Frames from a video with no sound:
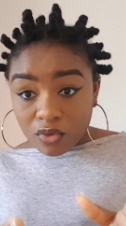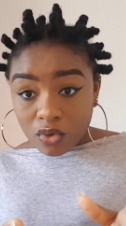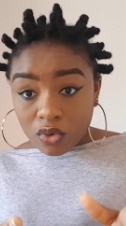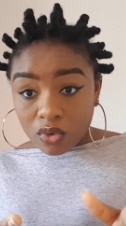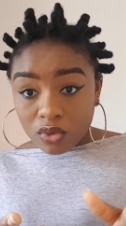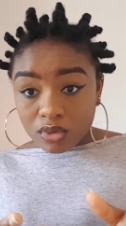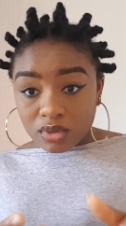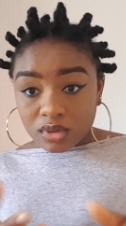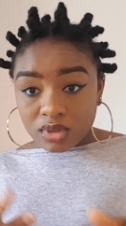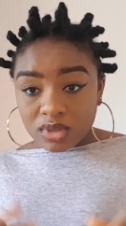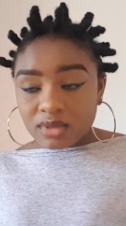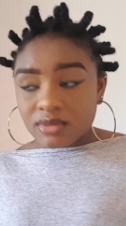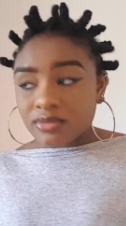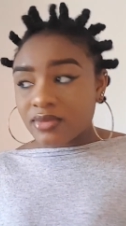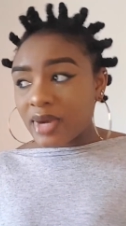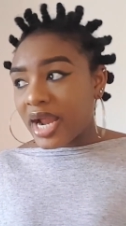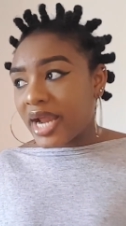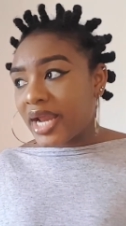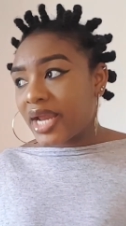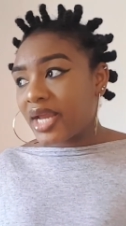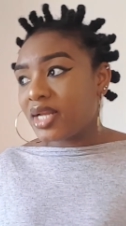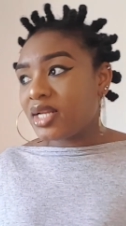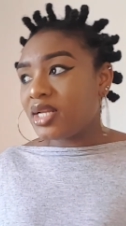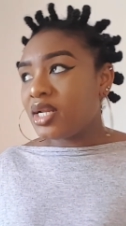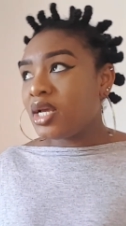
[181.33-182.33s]
all
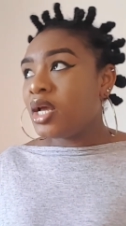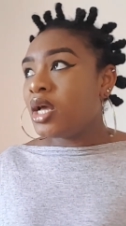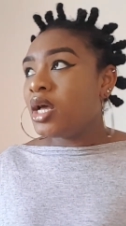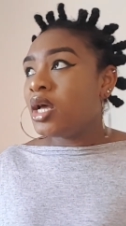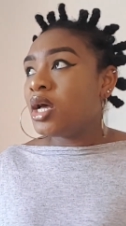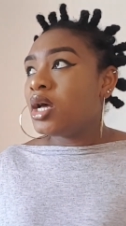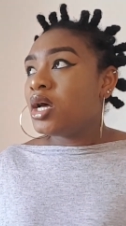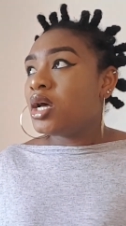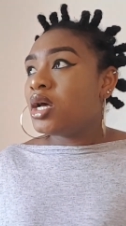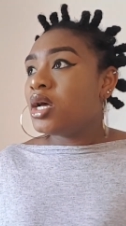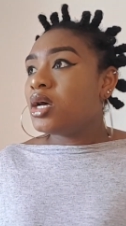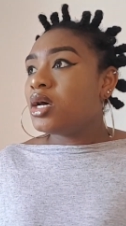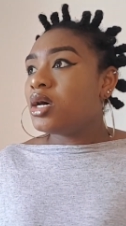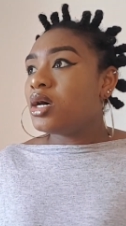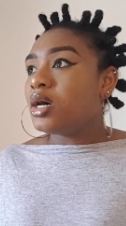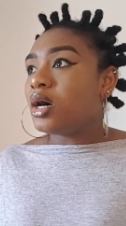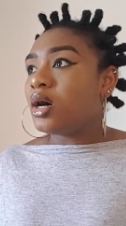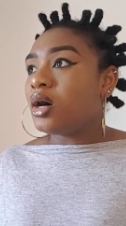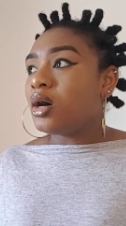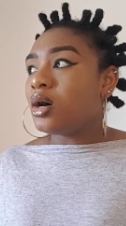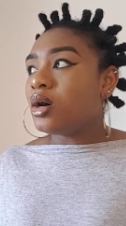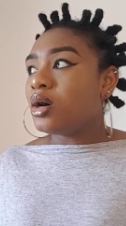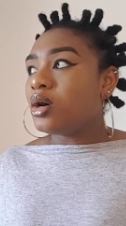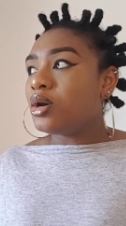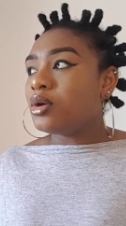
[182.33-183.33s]
right
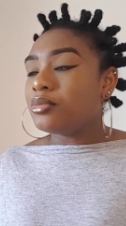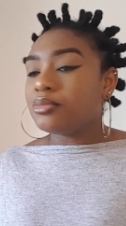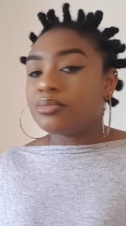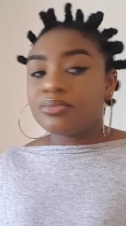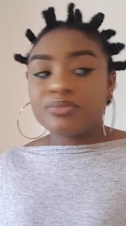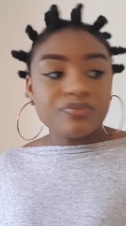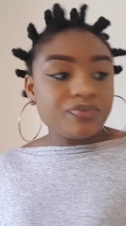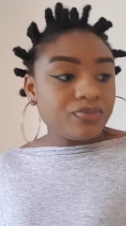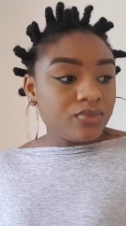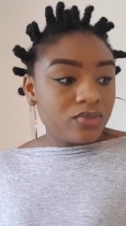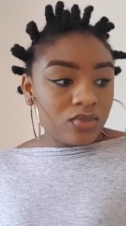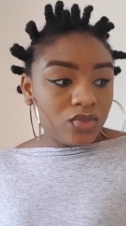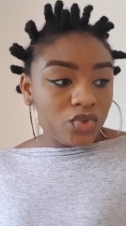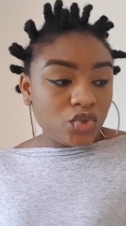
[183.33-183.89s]
um